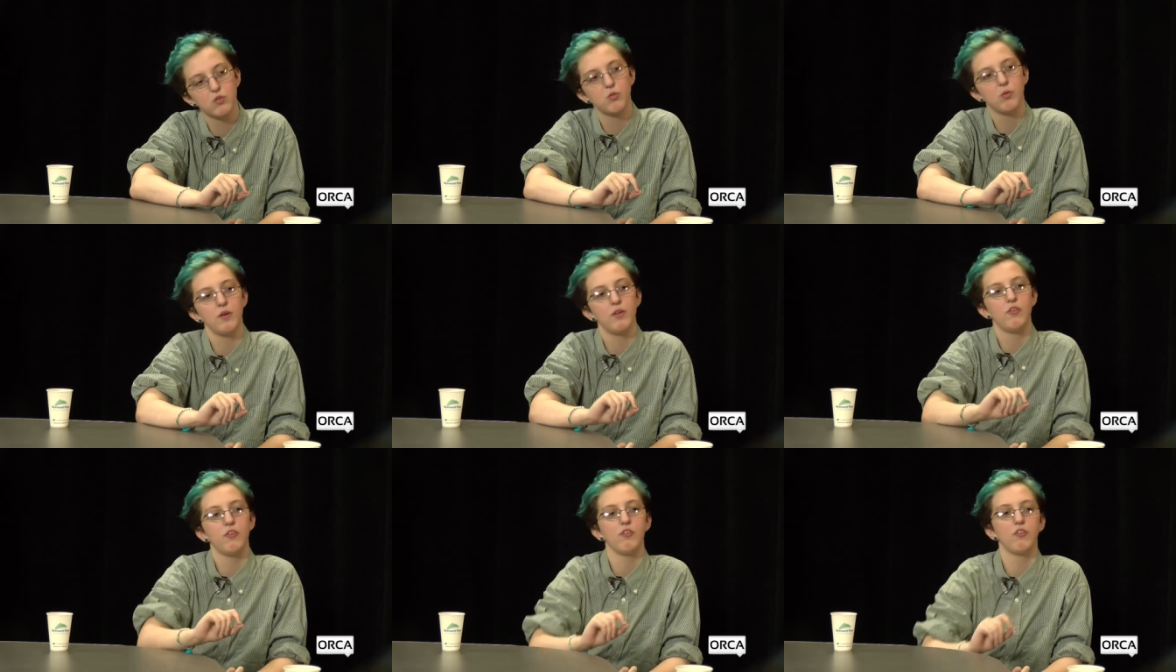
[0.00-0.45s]

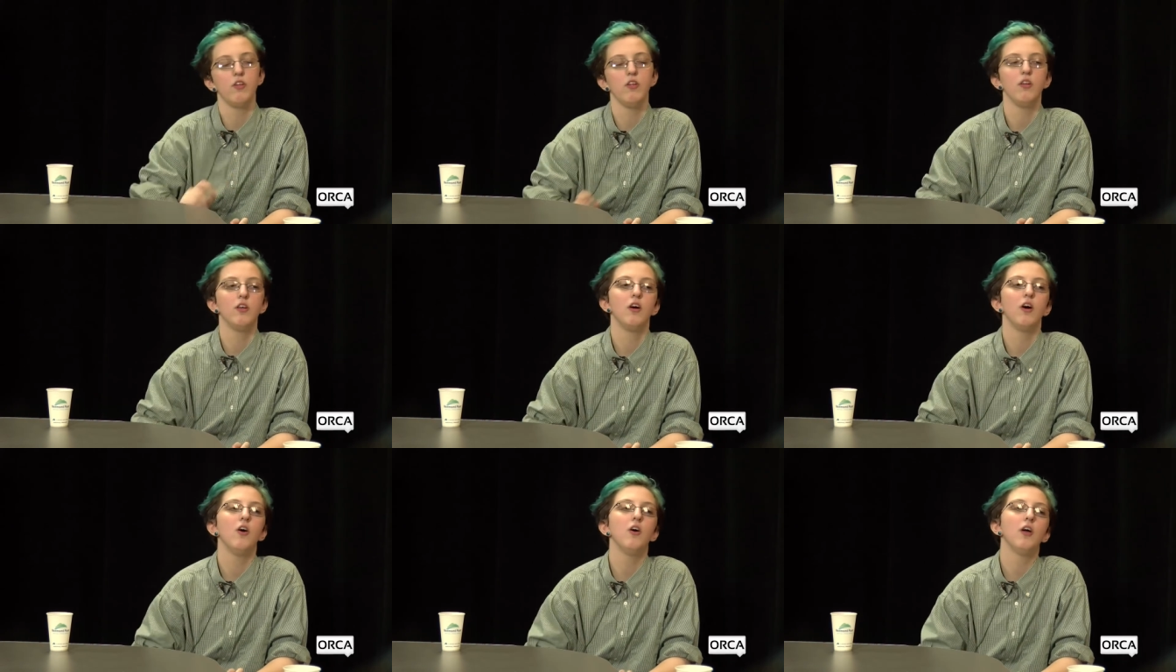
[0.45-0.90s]

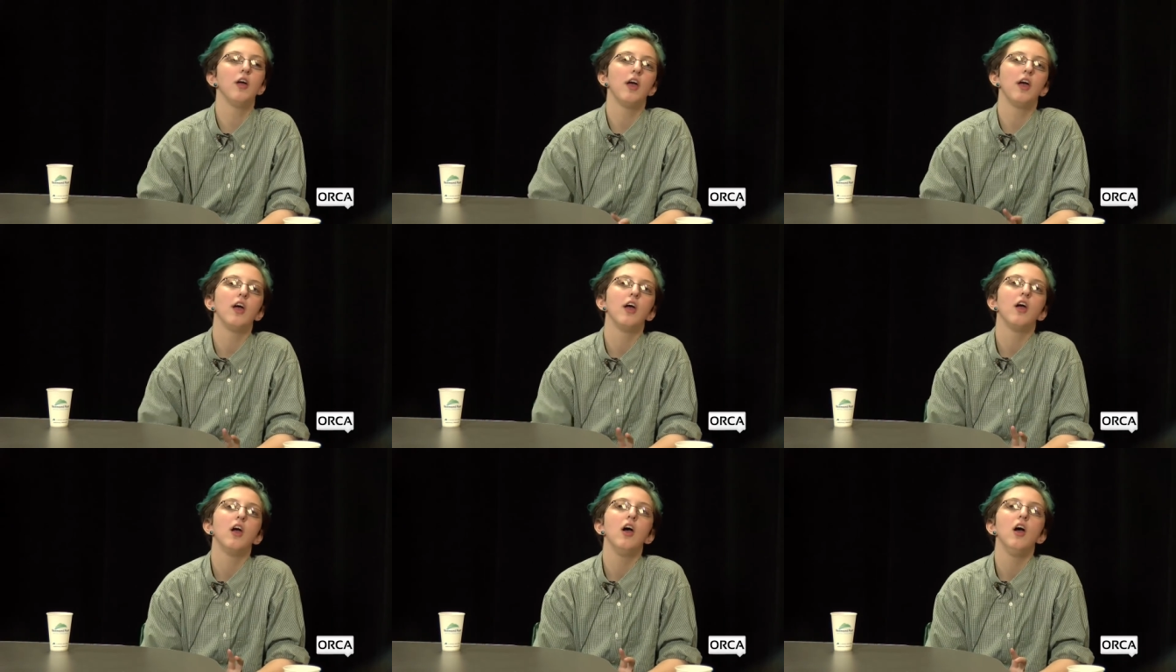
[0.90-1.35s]
2016? Okay. Yeah,
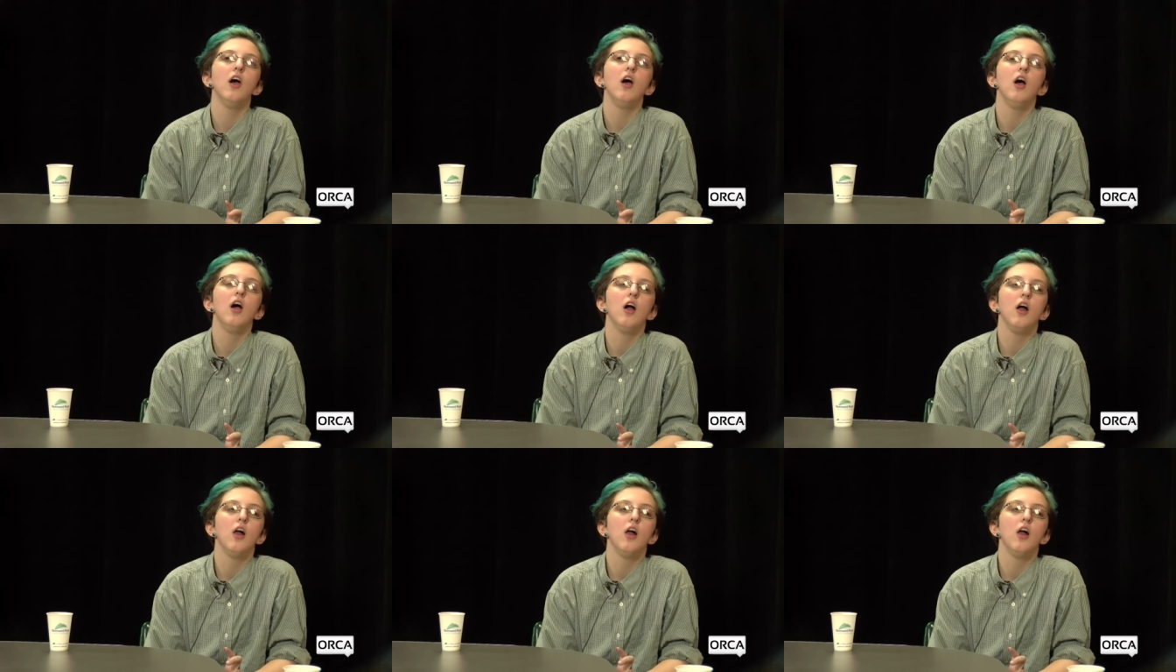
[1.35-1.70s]
it was